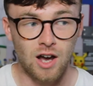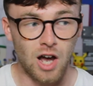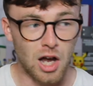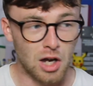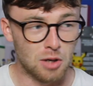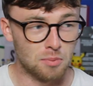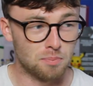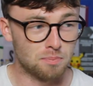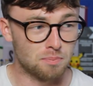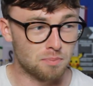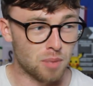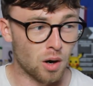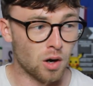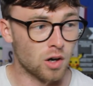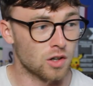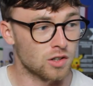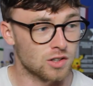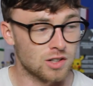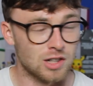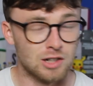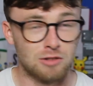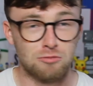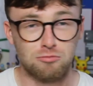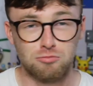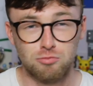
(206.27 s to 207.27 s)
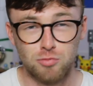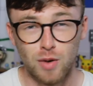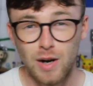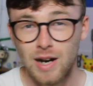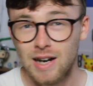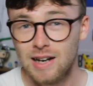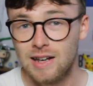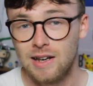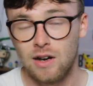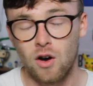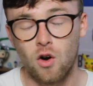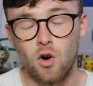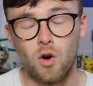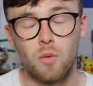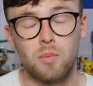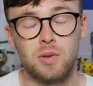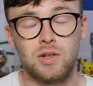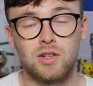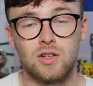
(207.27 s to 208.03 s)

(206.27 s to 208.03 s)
I personally really hope he